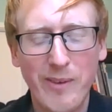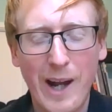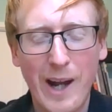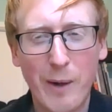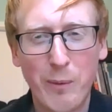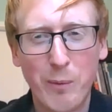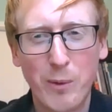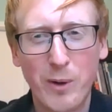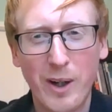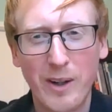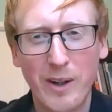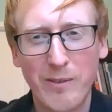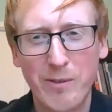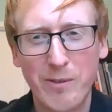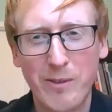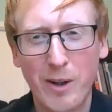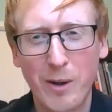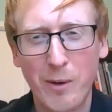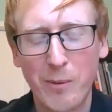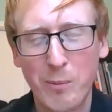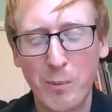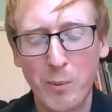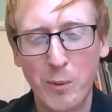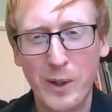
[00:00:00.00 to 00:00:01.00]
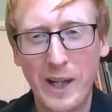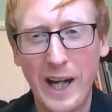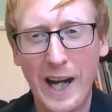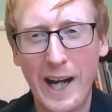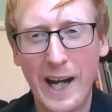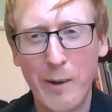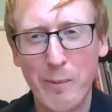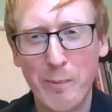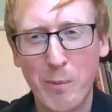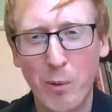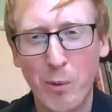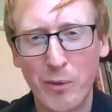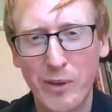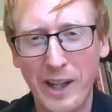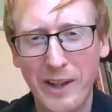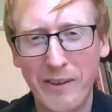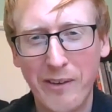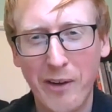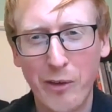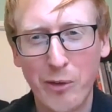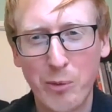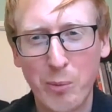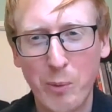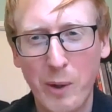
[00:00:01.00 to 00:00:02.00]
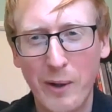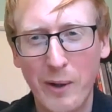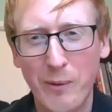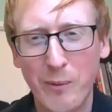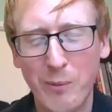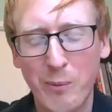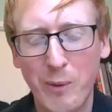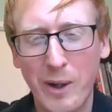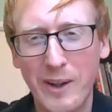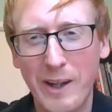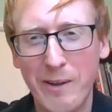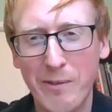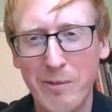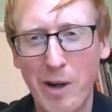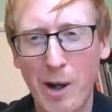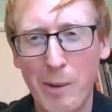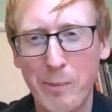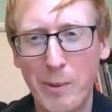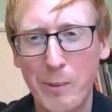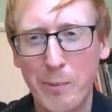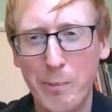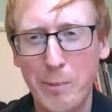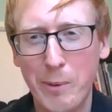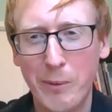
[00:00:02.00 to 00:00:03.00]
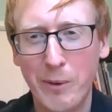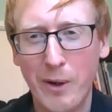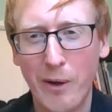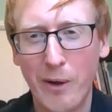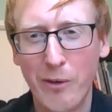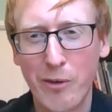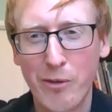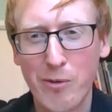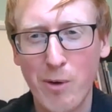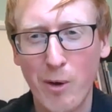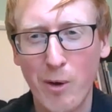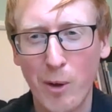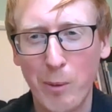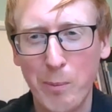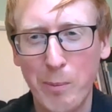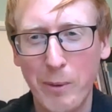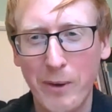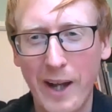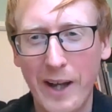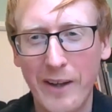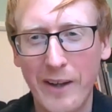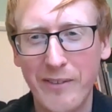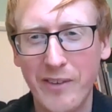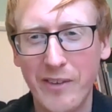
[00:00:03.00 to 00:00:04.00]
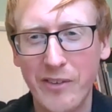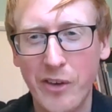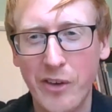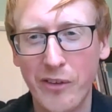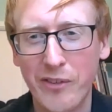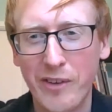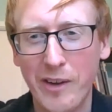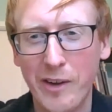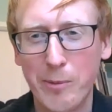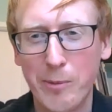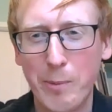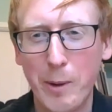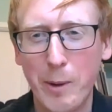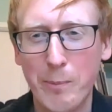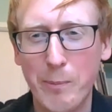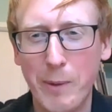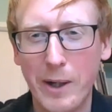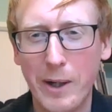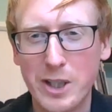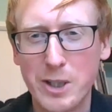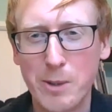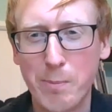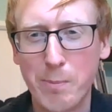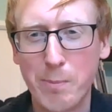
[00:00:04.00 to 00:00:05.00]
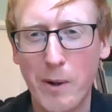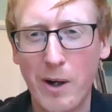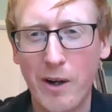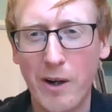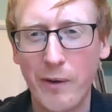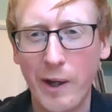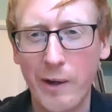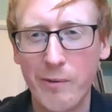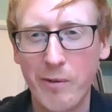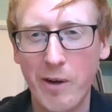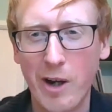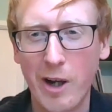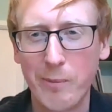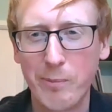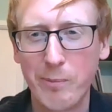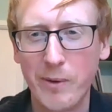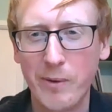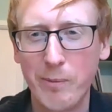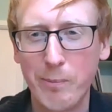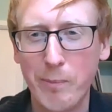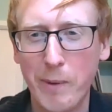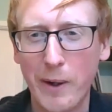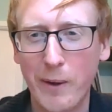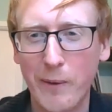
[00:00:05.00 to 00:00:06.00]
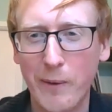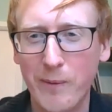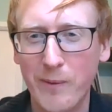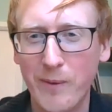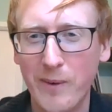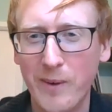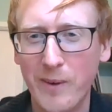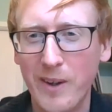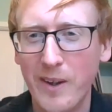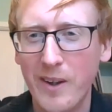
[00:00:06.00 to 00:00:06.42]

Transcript: that will kind of we'll get more details when when the environment bill goes through. But that does seem to be a major part of the environment bill.